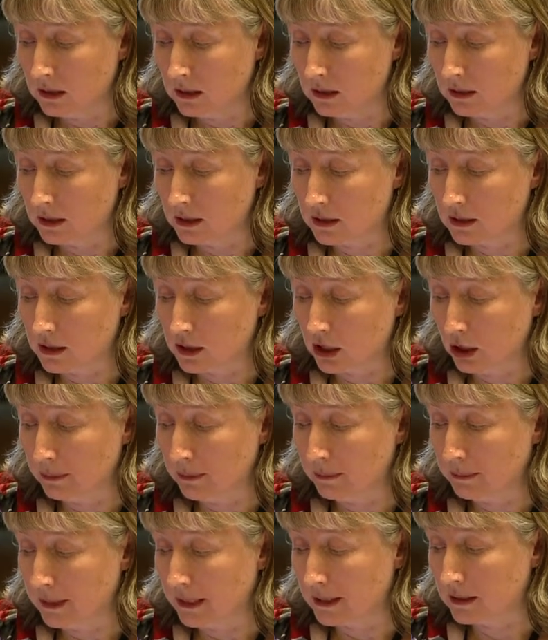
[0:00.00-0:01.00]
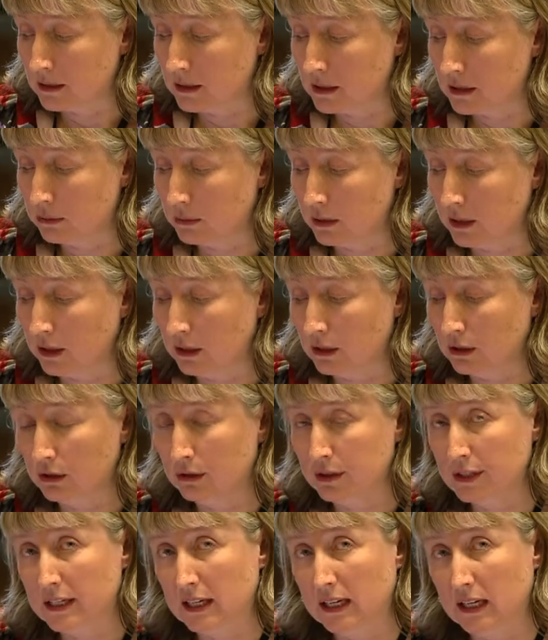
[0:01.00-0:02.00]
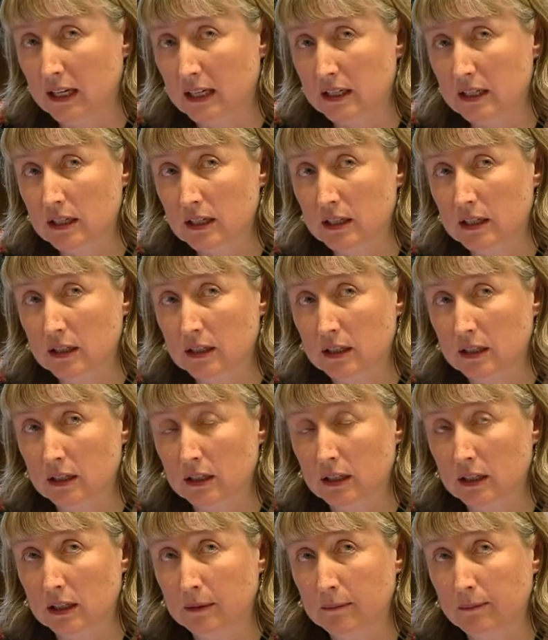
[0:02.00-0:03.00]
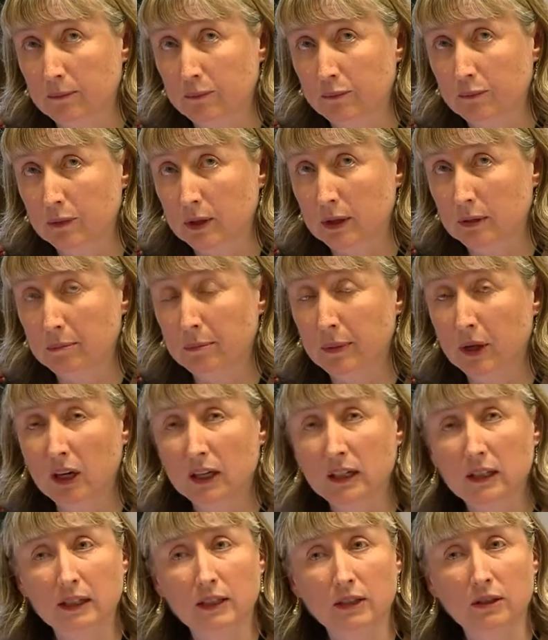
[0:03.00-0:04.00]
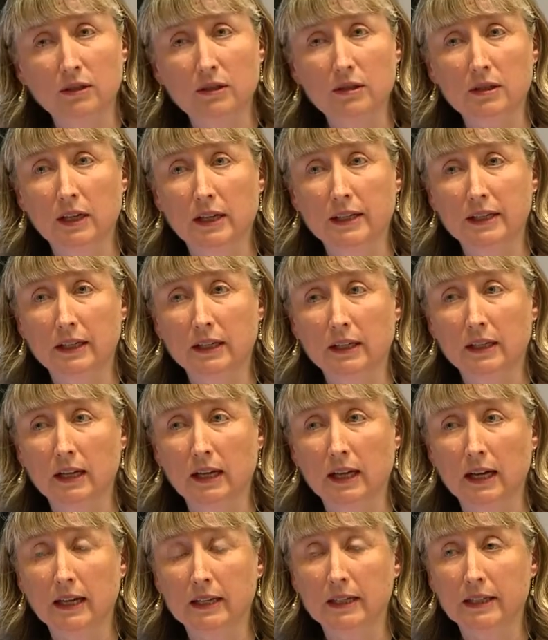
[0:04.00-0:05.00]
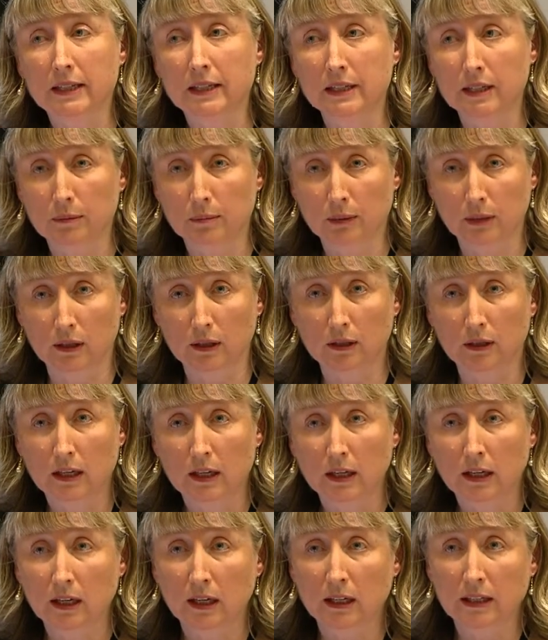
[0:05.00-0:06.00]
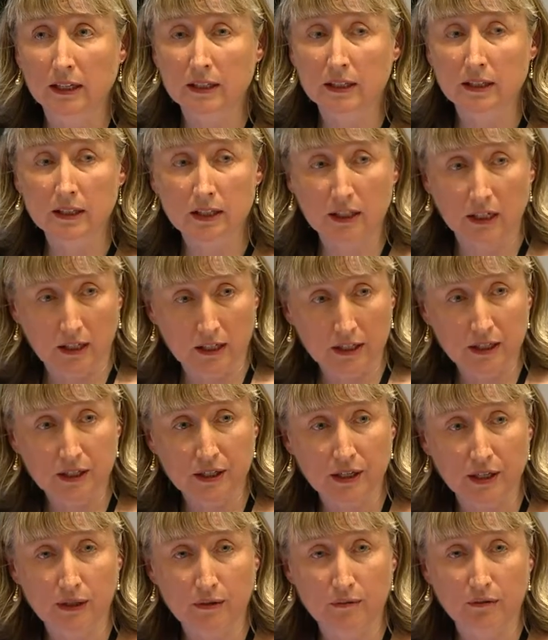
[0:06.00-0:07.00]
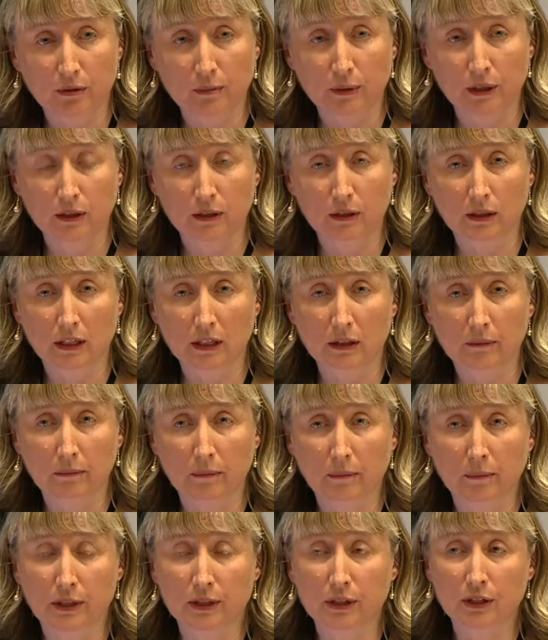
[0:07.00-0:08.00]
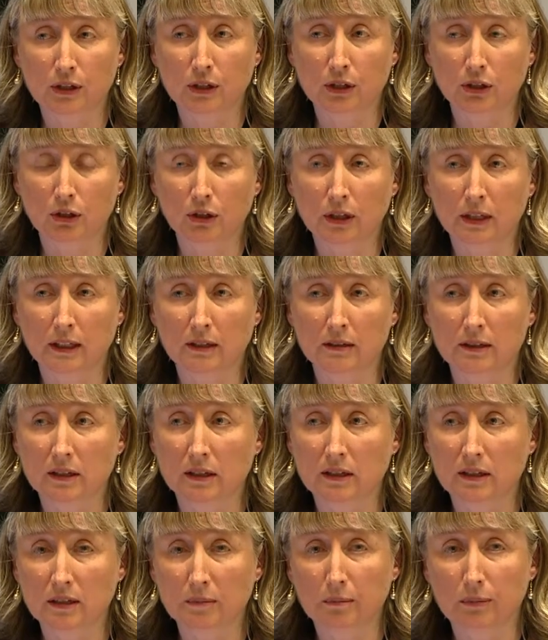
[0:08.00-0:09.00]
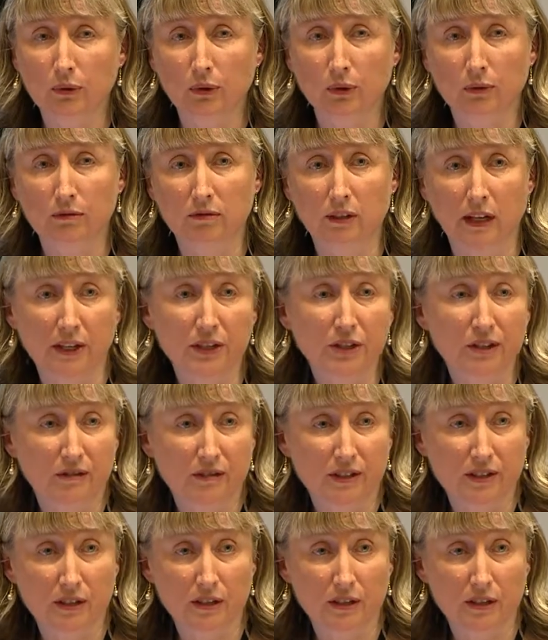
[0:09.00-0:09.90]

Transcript: That scope of practice will include tasks by clinical setting and discipline. And that's the challenge, as Robin mentioned earlier, is that it's a broad range of